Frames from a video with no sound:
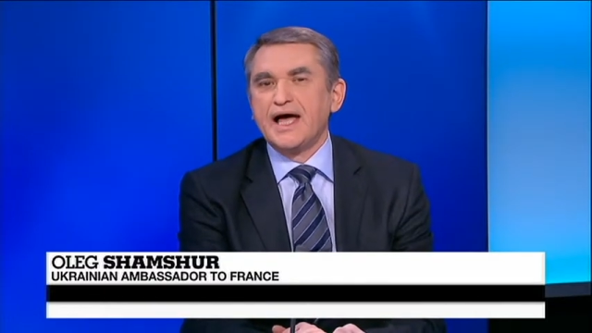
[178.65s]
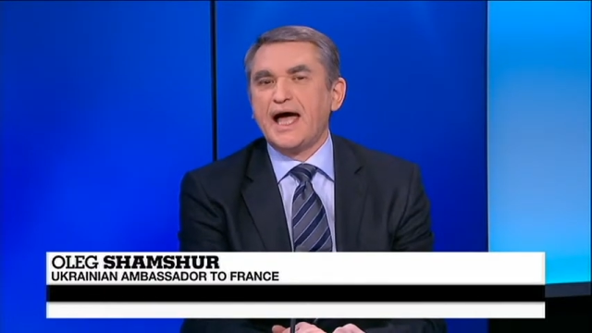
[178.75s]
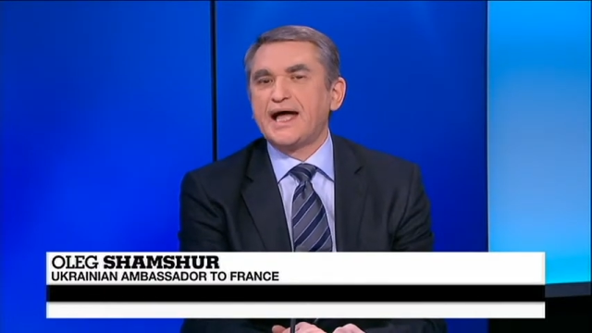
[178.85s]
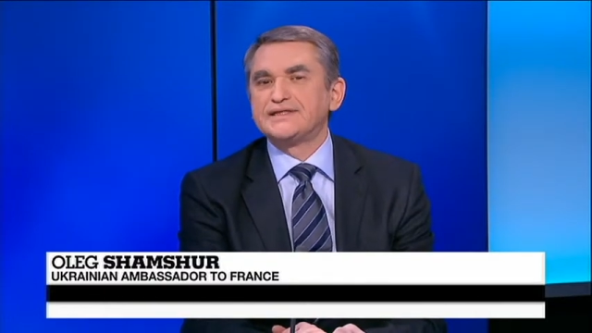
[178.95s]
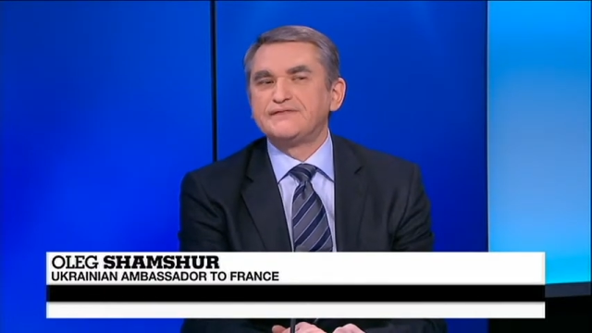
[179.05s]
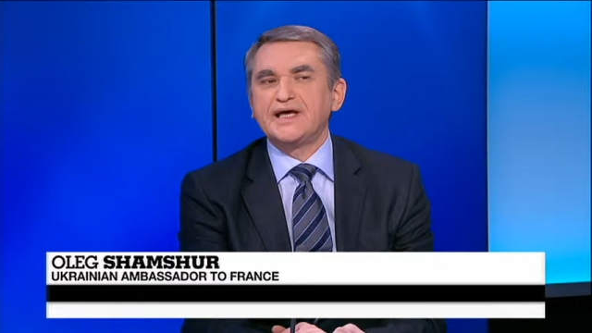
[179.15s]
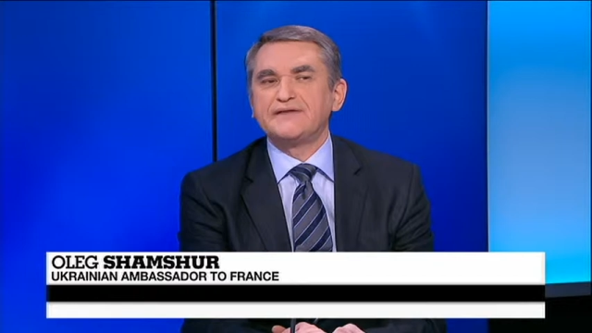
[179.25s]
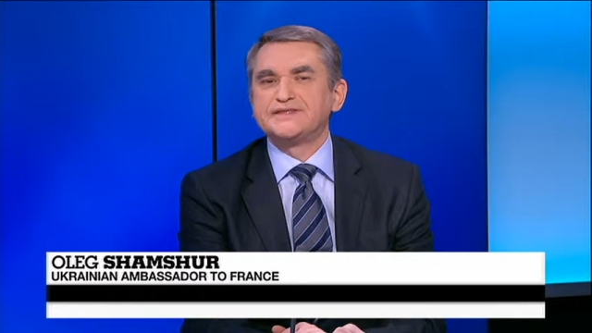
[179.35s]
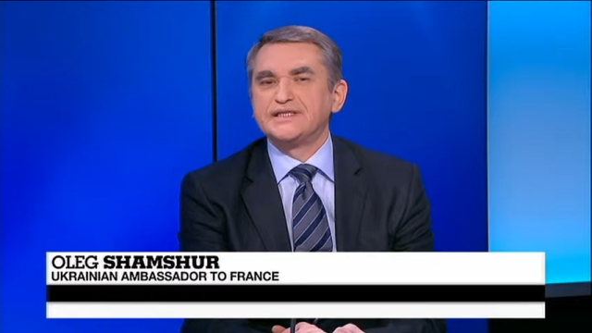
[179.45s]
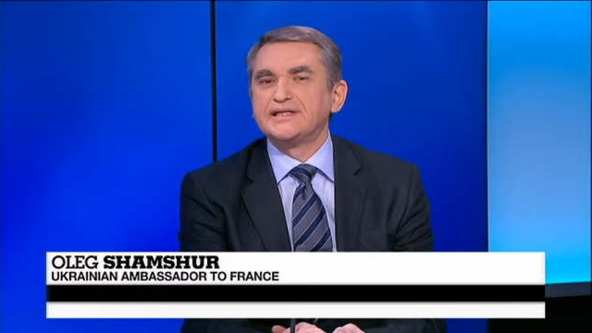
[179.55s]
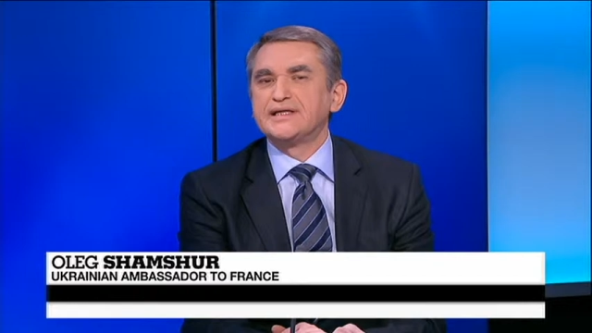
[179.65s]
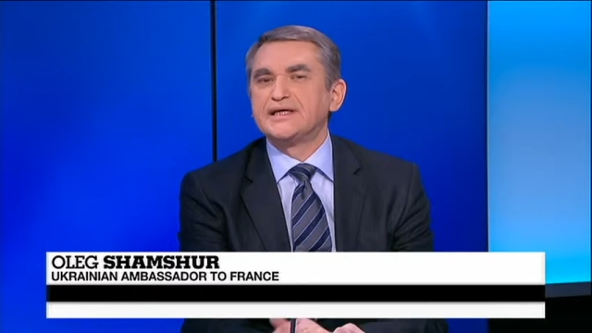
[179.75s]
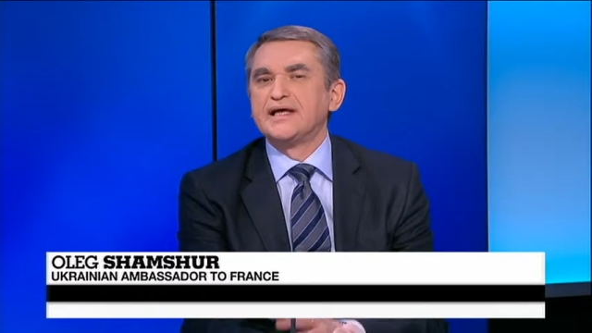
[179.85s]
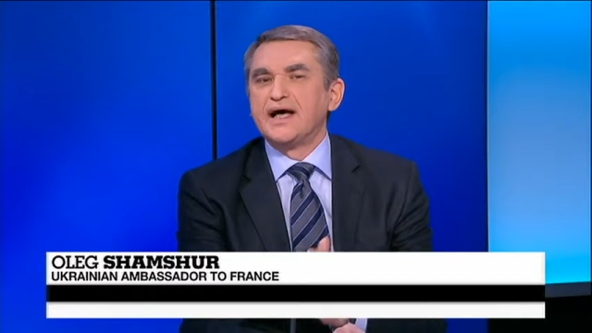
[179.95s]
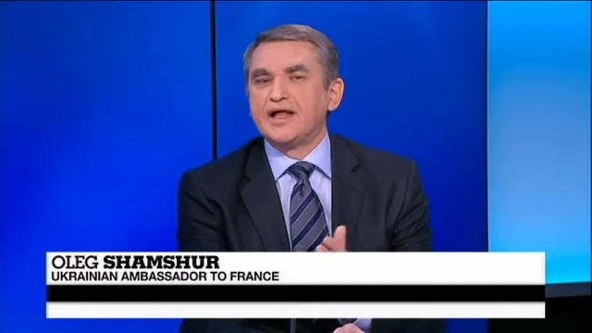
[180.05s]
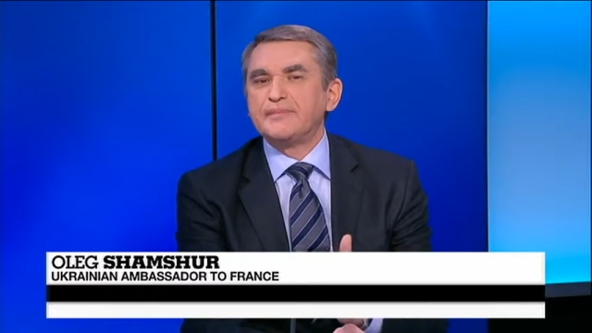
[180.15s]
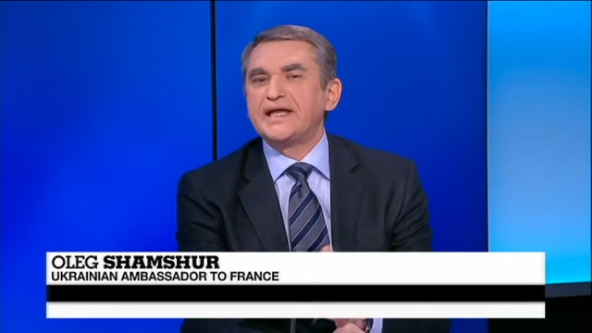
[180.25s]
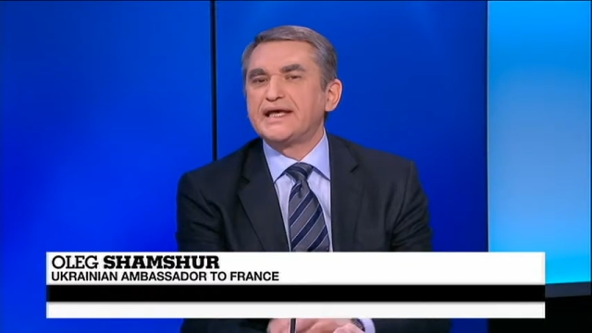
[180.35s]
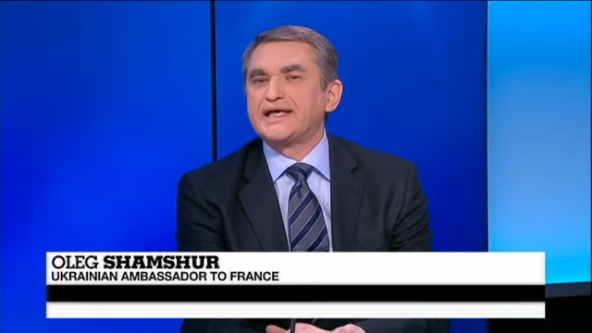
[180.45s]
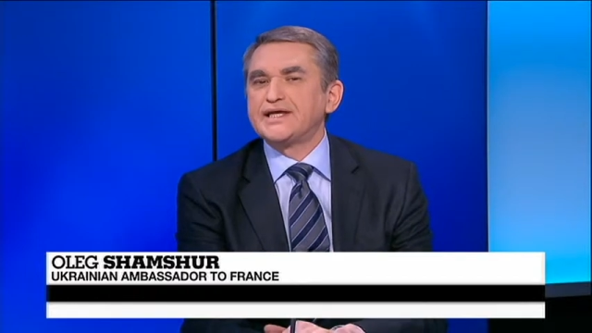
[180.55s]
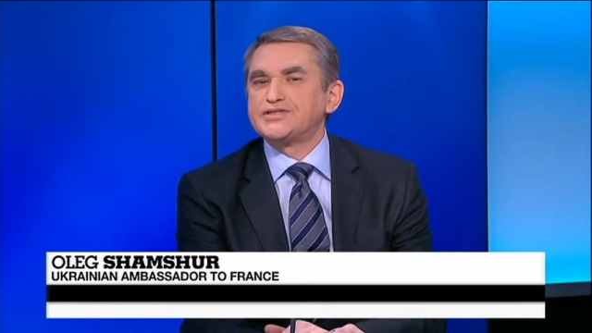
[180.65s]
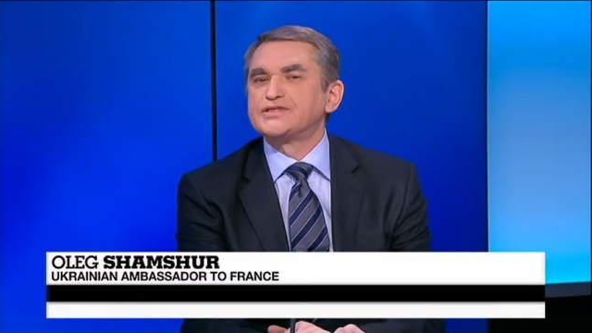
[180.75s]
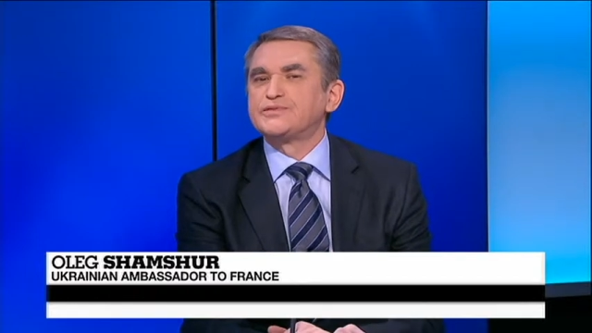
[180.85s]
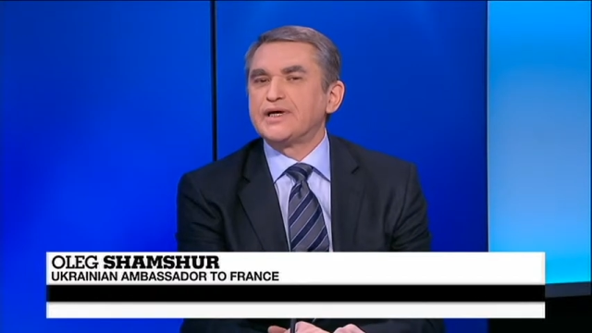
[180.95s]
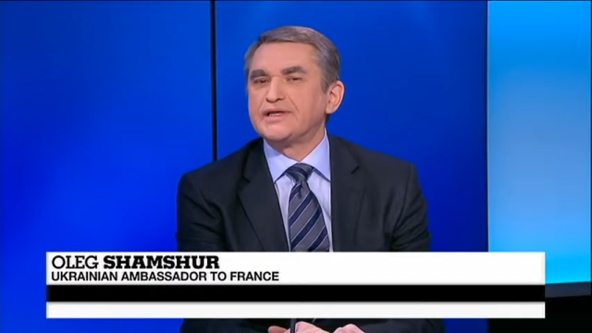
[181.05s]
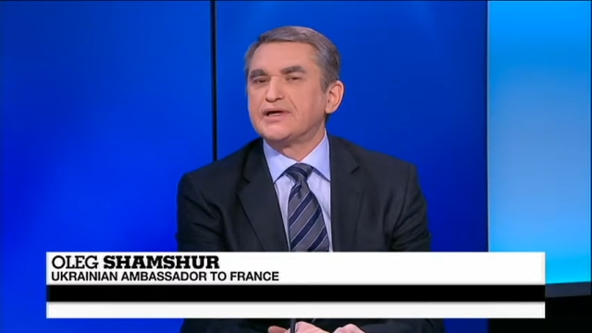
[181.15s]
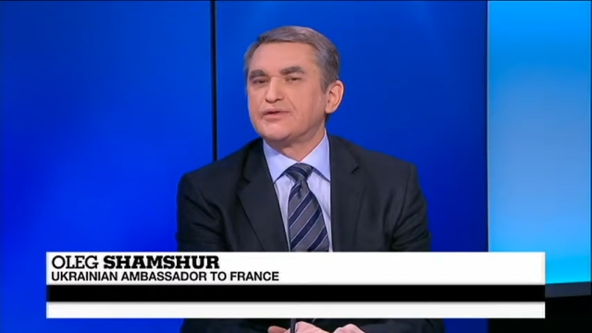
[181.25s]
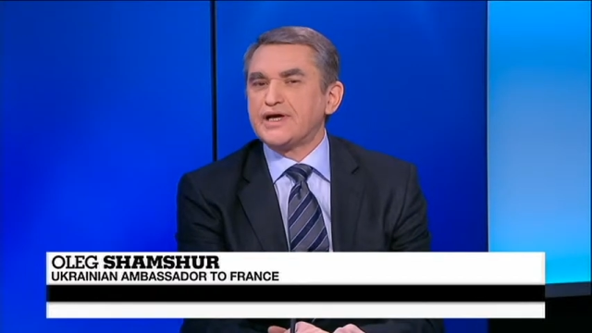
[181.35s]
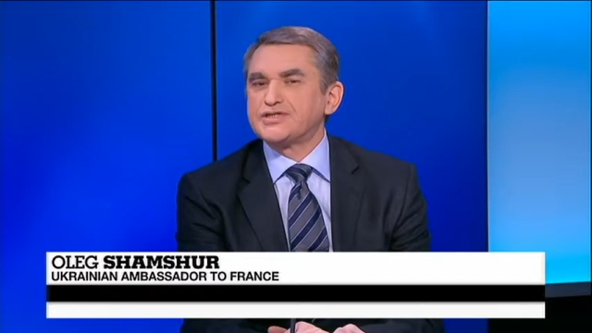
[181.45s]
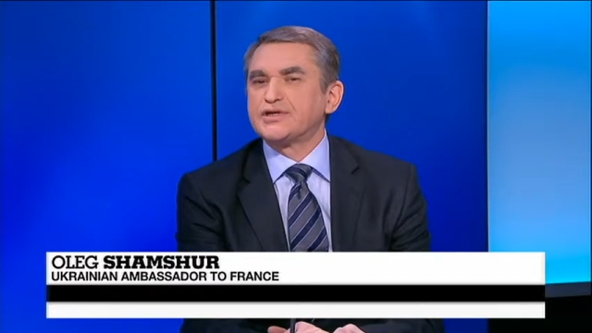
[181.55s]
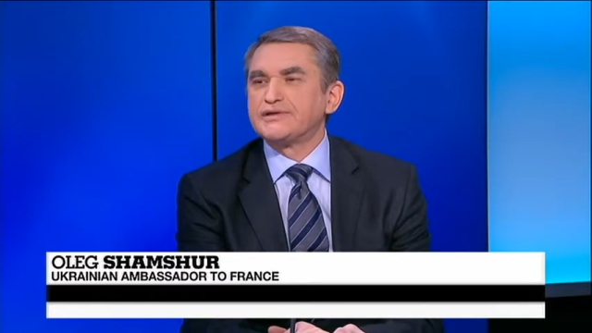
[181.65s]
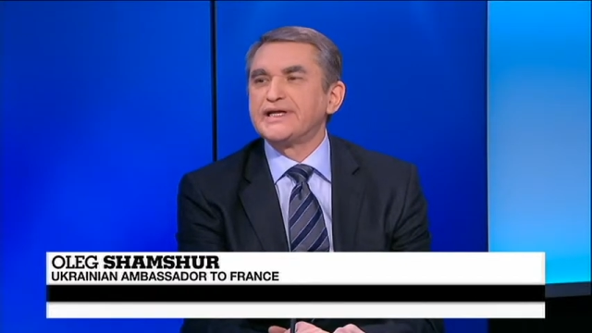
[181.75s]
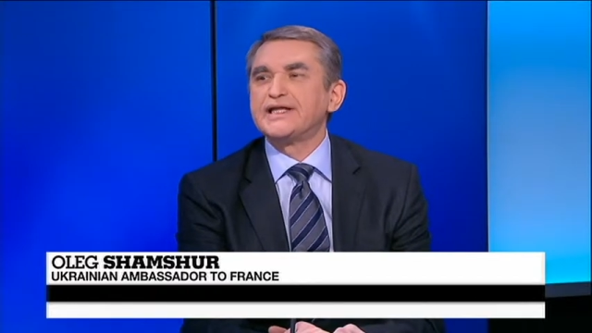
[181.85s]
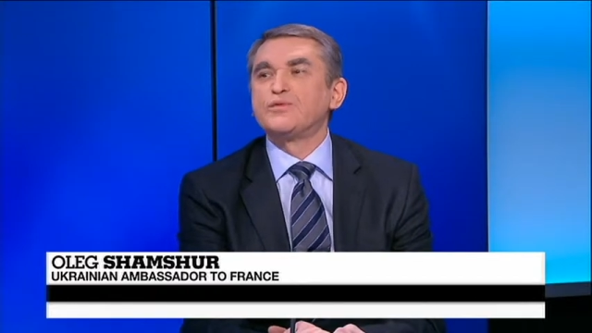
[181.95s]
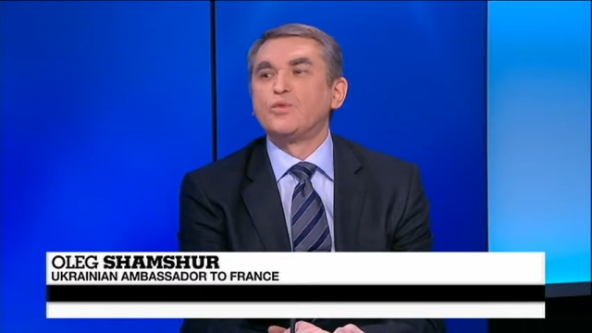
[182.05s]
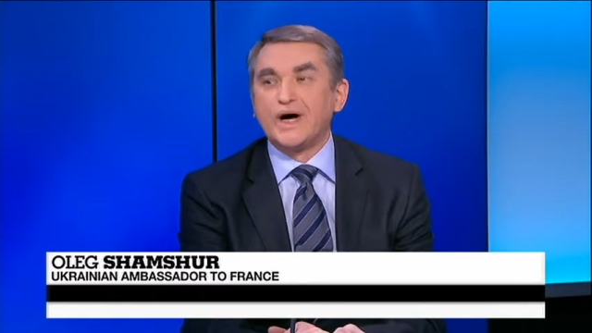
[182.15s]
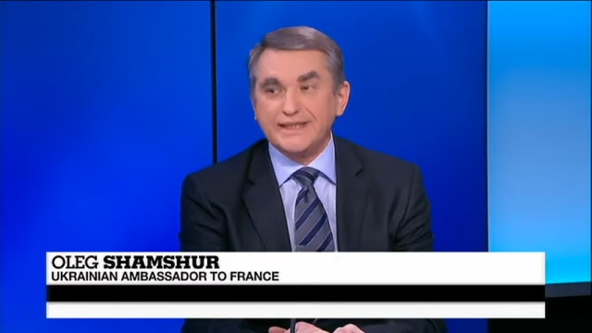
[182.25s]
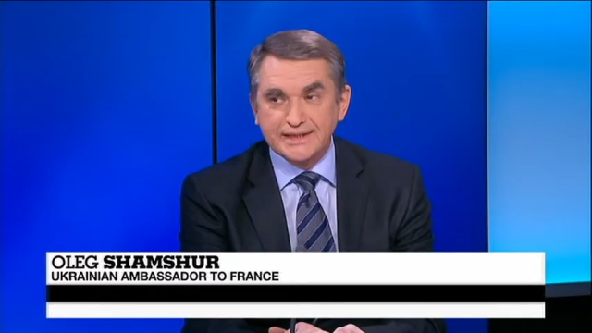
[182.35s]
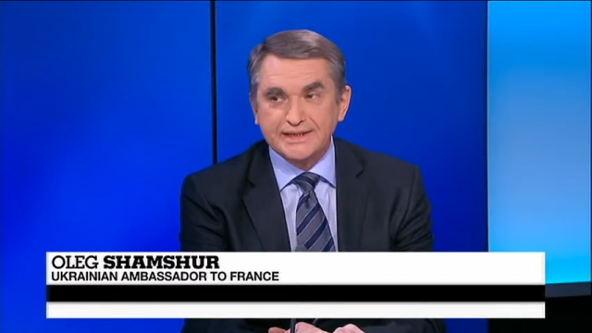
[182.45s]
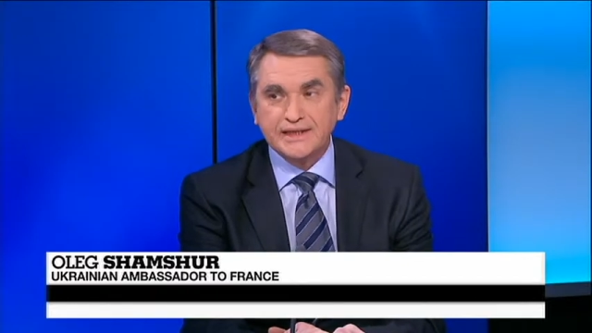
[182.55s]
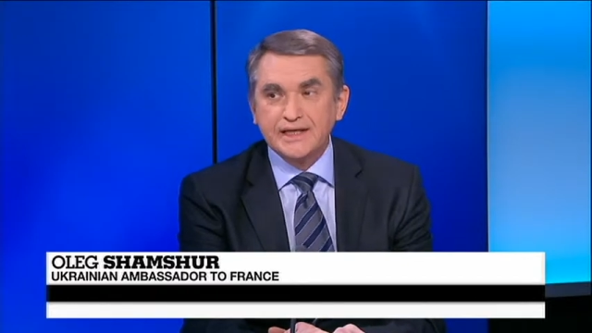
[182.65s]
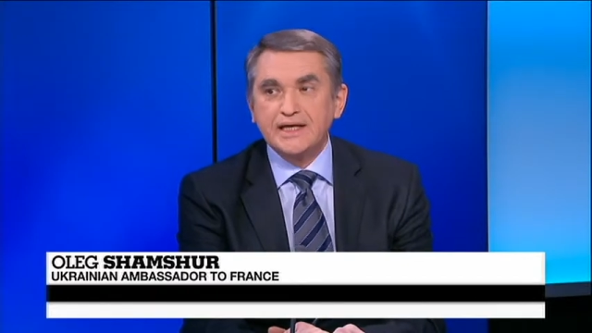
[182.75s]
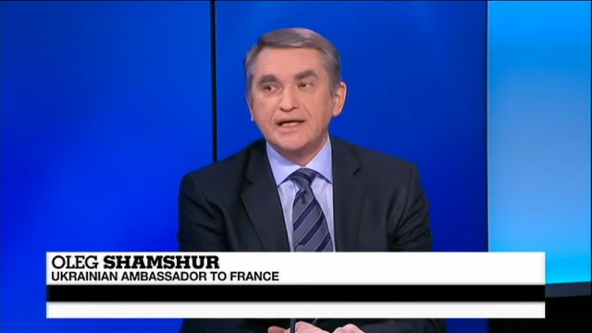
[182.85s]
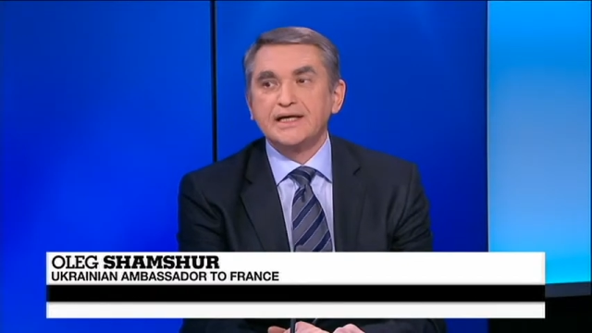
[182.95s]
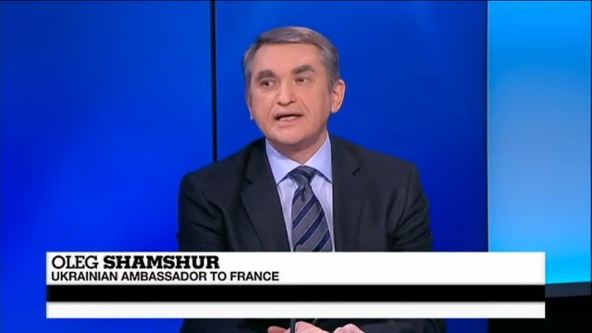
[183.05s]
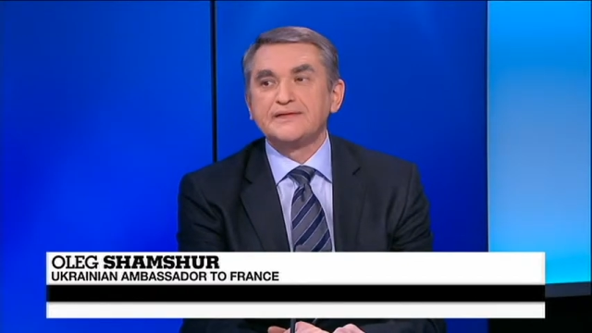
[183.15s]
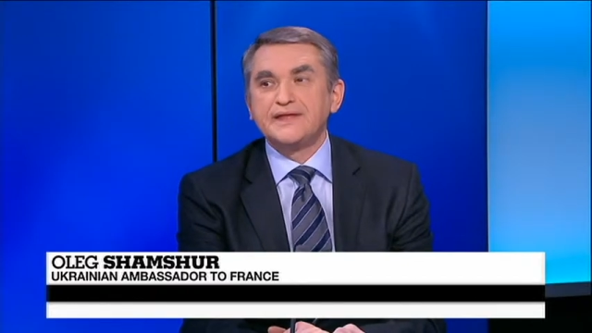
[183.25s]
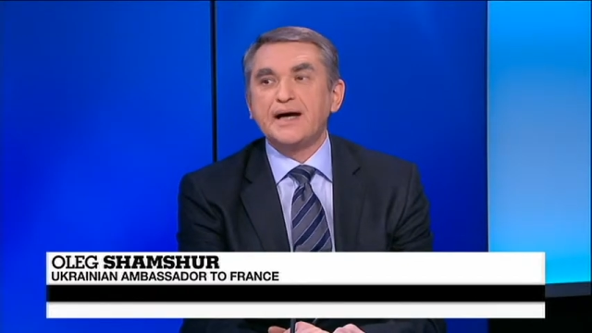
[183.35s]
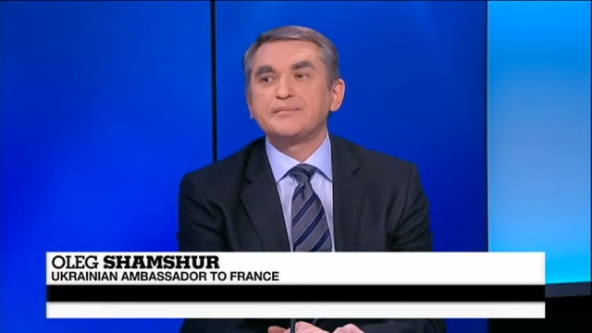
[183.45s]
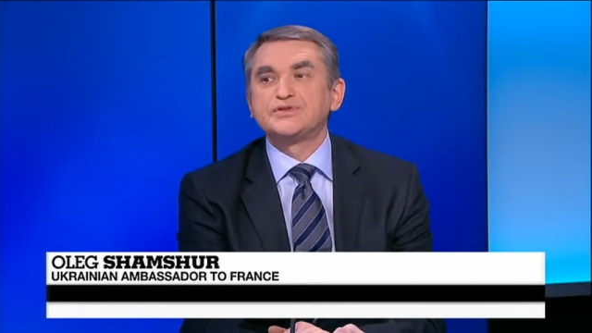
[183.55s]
And we have seen on many occasions when Russia really wanted them